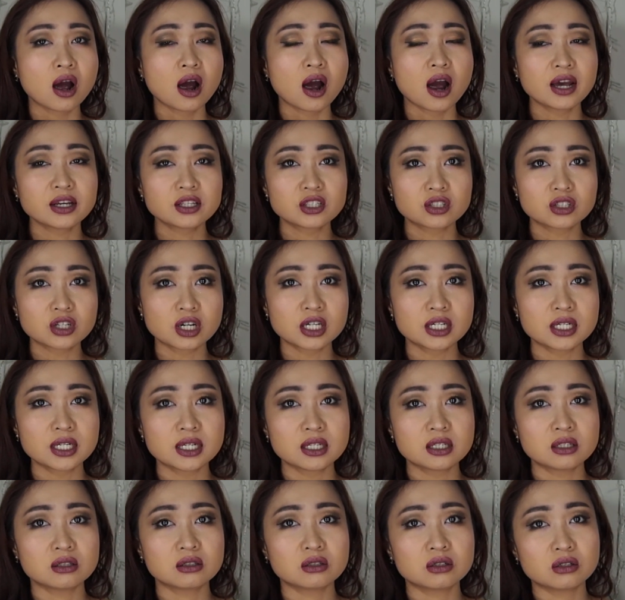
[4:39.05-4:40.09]
I
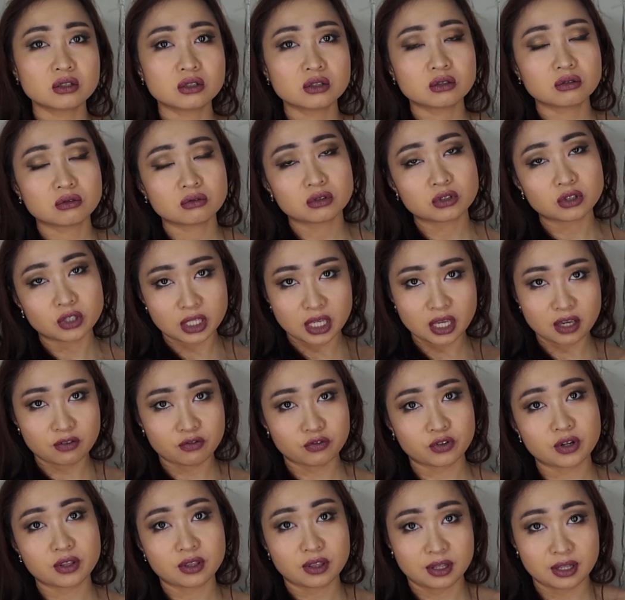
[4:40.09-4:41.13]
started looking
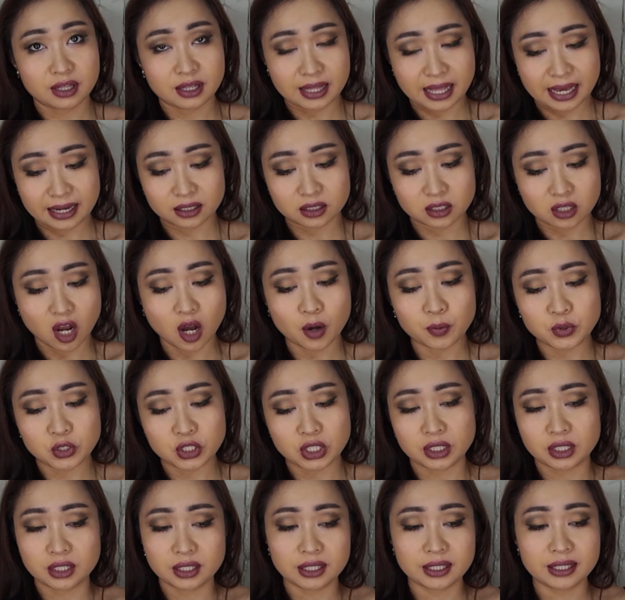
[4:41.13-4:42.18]
for the next
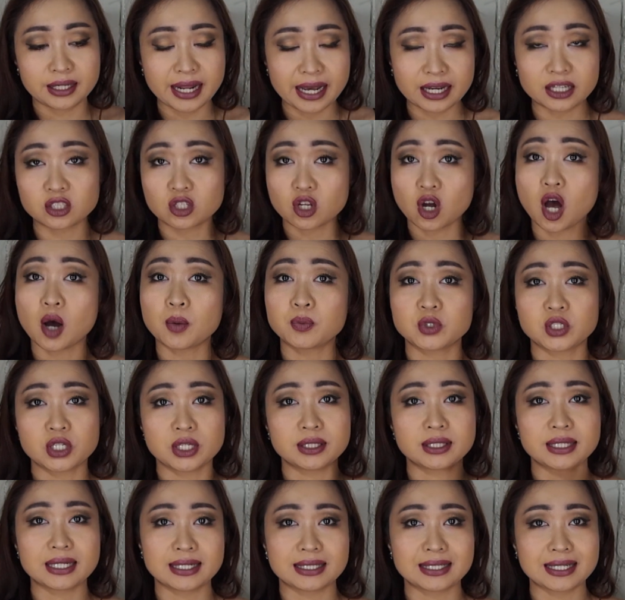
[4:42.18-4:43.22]
option. The next
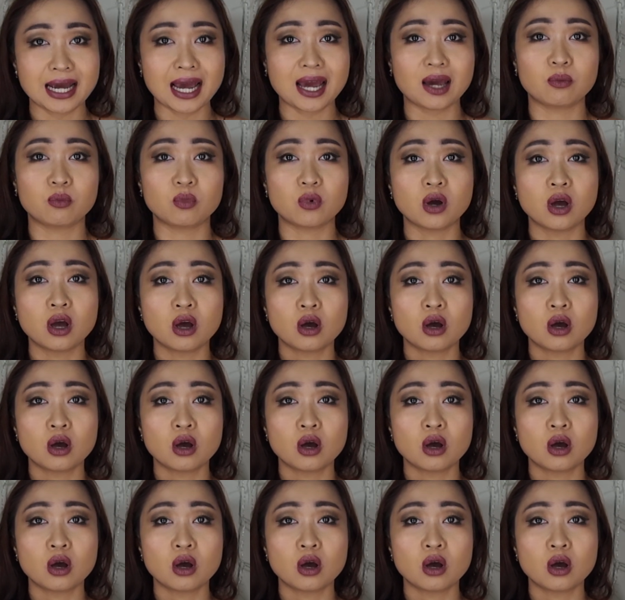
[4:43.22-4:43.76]
option that time